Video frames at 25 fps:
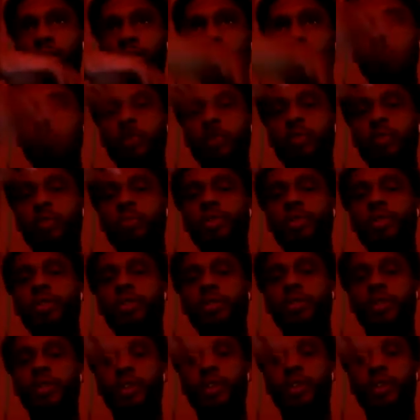It's been
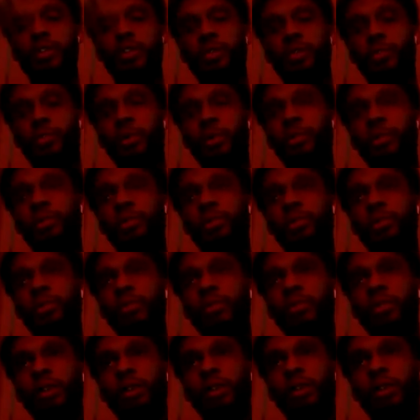mixed. Like some people,
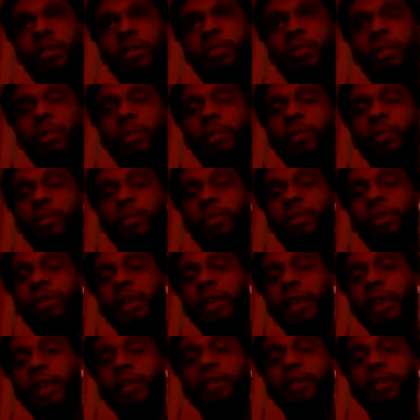either people really
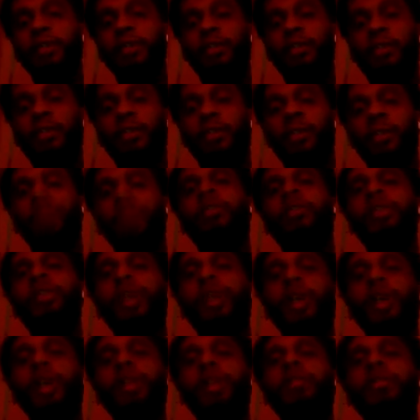like it or they really
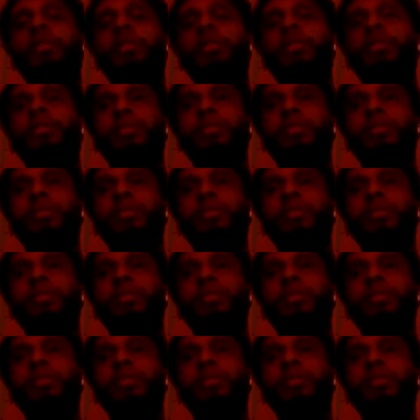hate it.